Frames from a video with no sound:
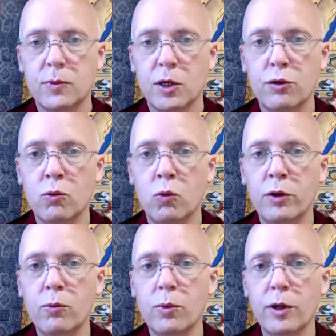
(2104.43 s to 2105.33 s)
so
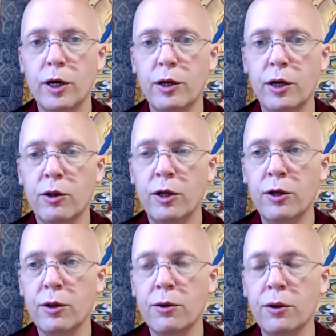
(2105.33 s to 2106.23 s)
one and, and then the
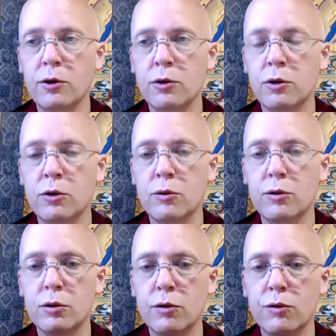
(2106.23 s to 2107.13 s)
other thing you can do is
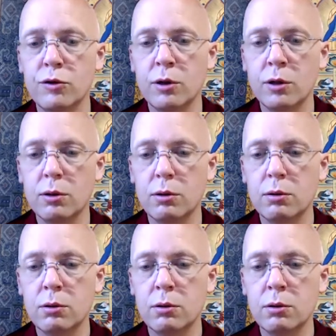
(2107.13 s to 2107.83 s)
you can start